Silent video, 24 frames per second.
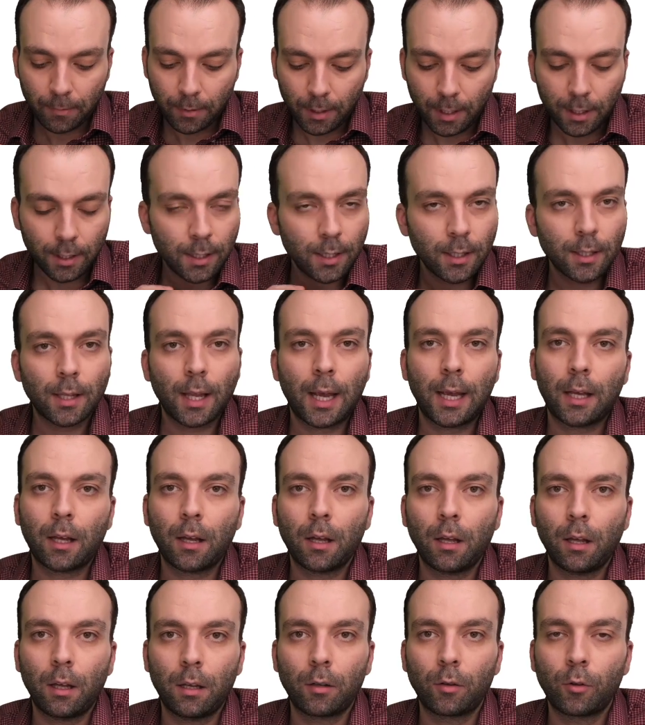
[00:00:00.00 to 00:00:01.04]
this is like
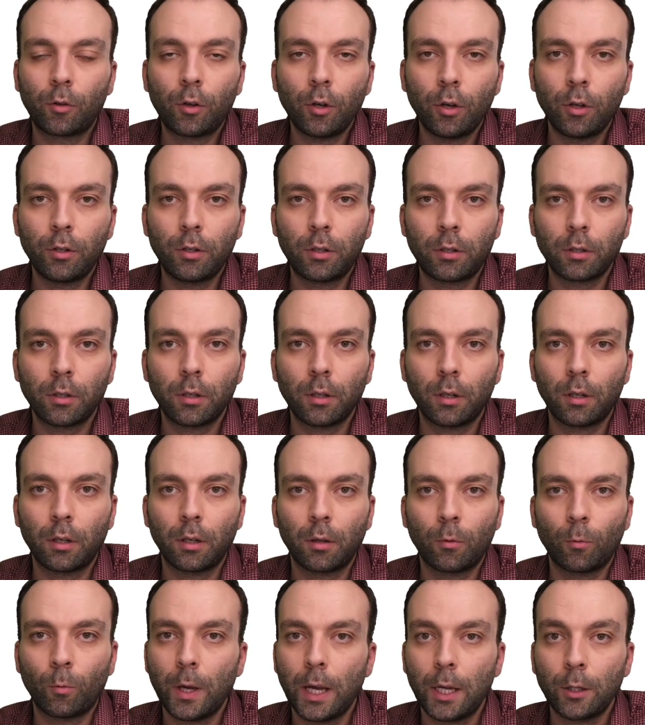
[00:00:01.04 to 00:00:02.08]
a good
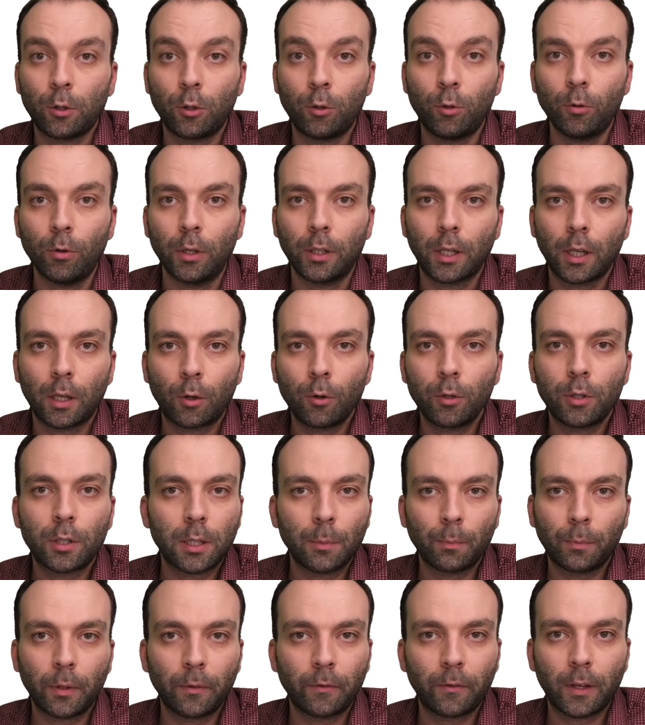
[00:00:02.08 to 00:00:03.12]
way to do it, a good
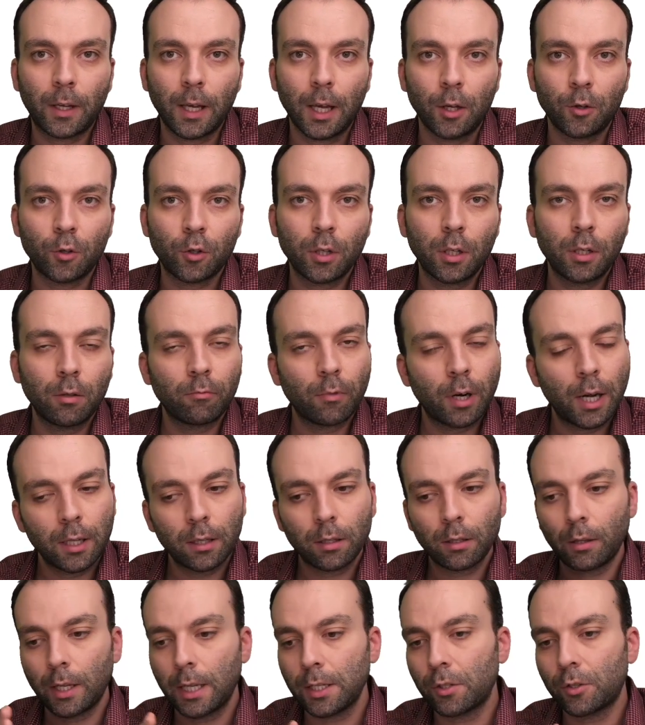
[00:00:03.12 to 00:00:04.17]
simplification,
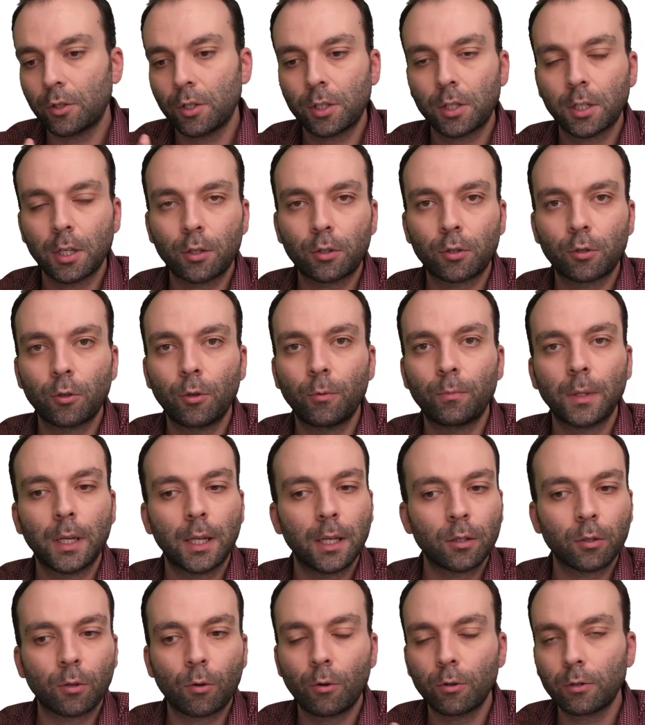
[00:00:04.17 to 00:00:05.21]
right? Let's just assume that
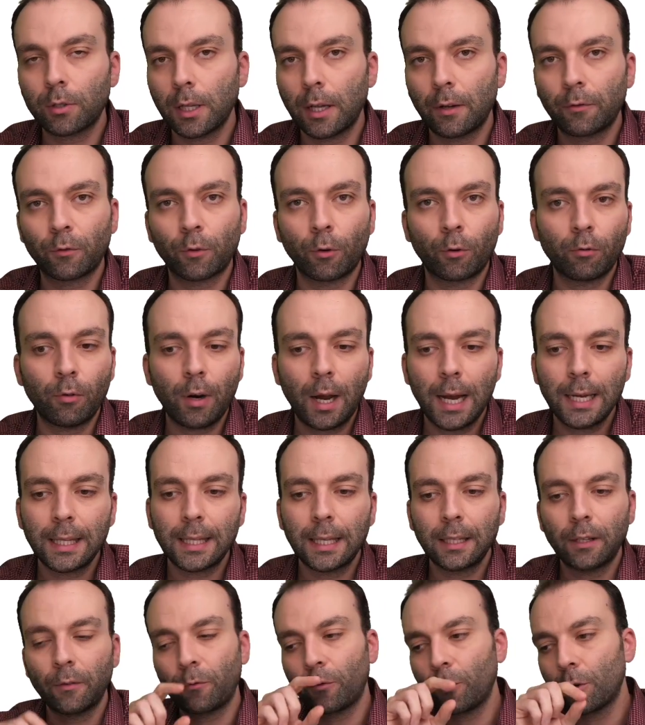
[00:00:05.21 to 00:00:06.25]
it goes left or right.
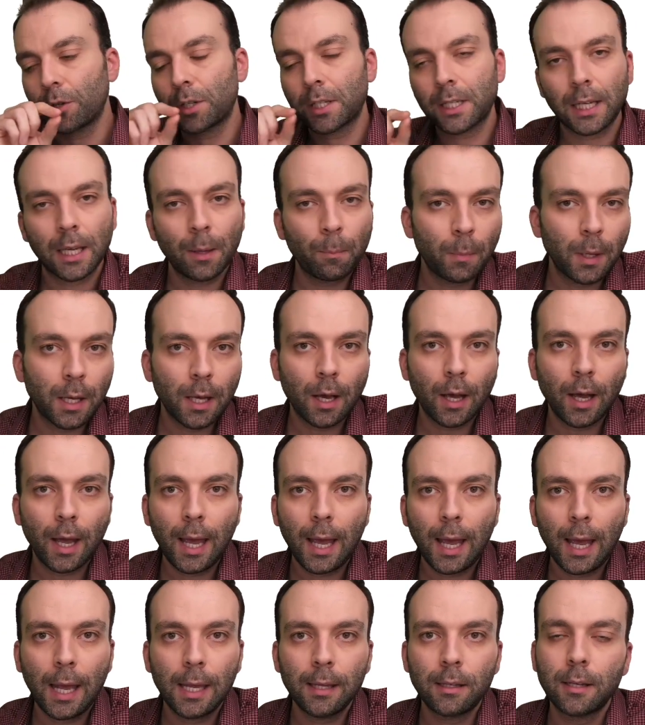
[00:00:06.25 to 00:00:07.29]
And if you're skipping
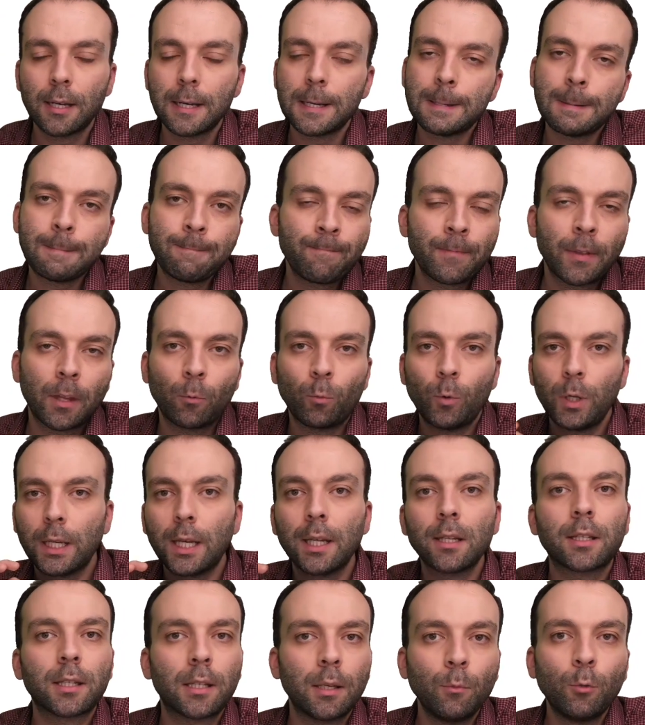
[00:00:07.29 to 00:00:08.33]
ahead, we
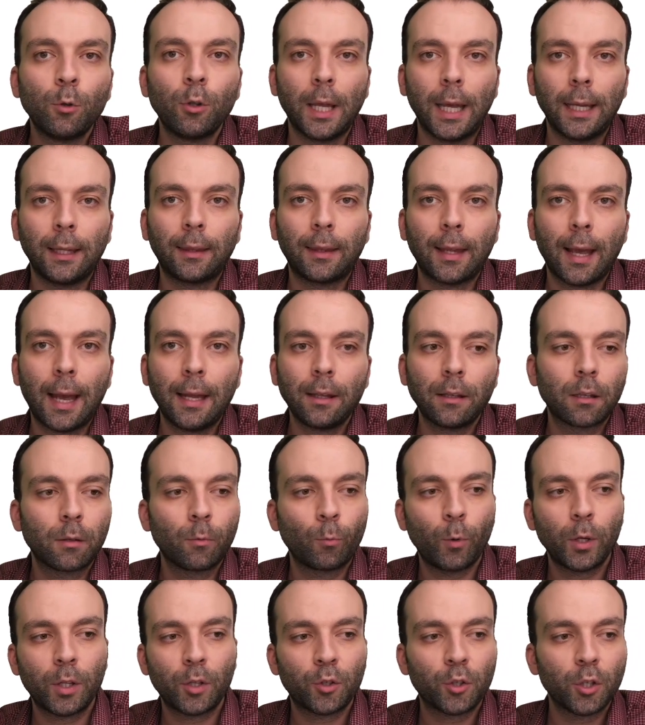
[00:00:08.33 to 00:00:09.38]
can simulate that
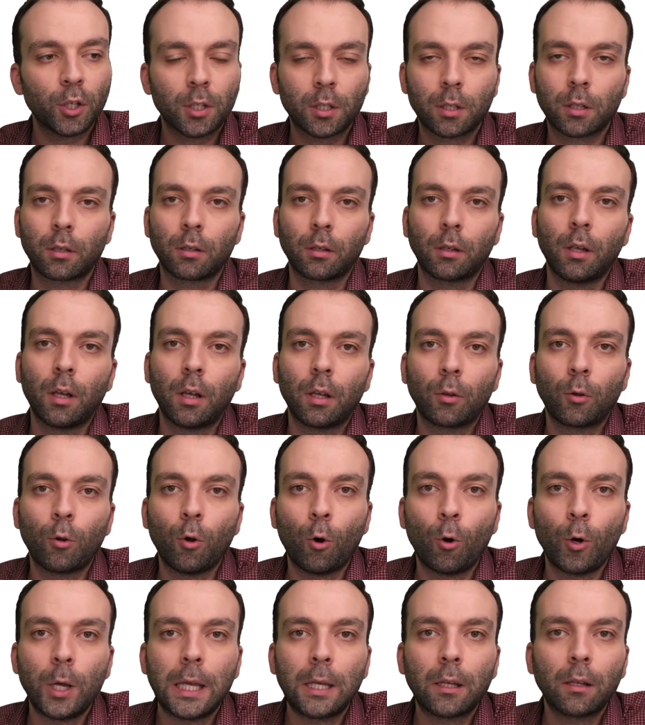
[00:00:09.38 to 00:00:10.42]
with just
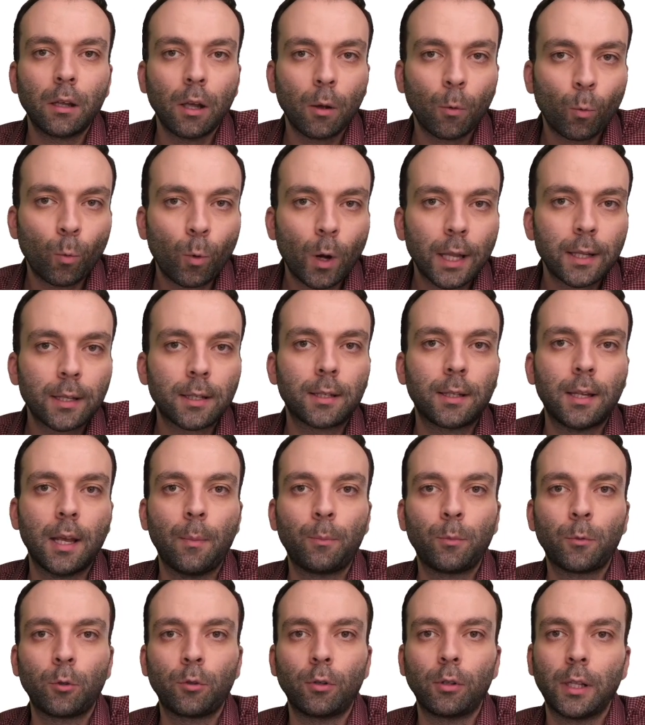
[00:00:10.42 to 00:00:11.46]
going 1
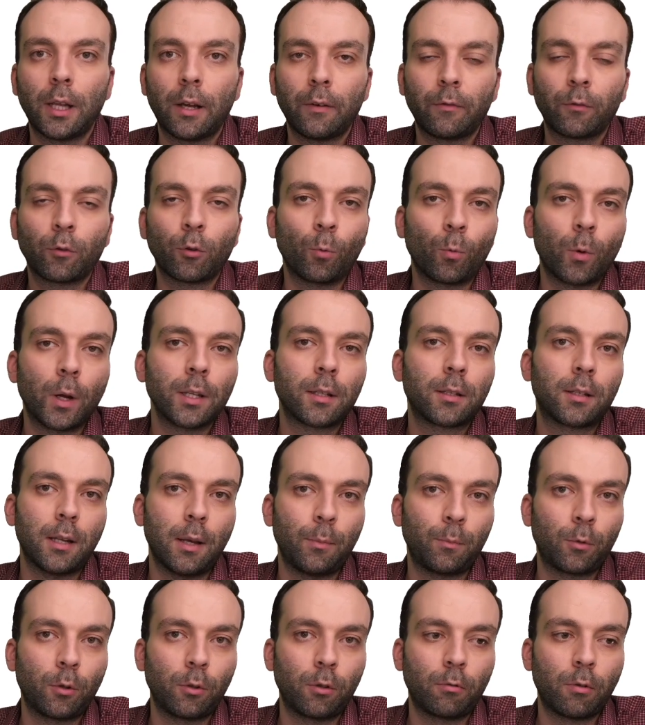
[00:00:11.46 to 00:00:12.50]
step to the left or 1
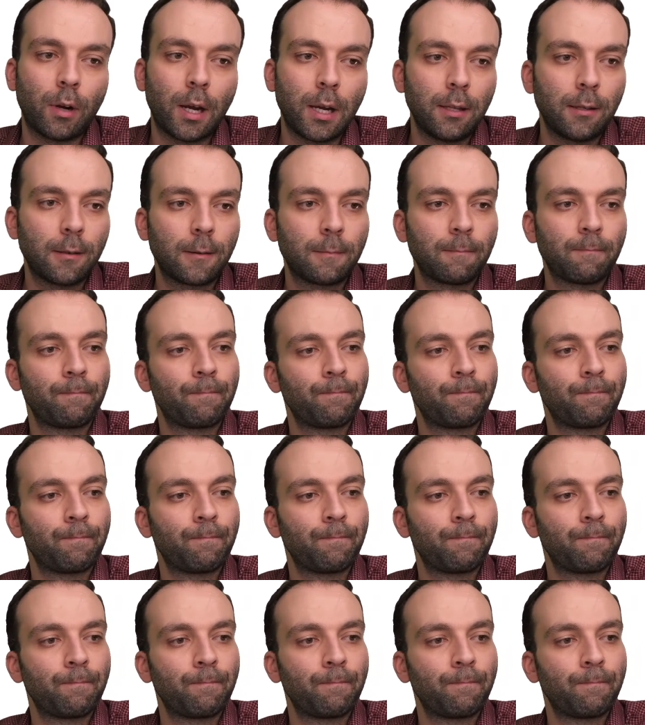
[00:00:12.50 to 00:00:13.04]
step to the right.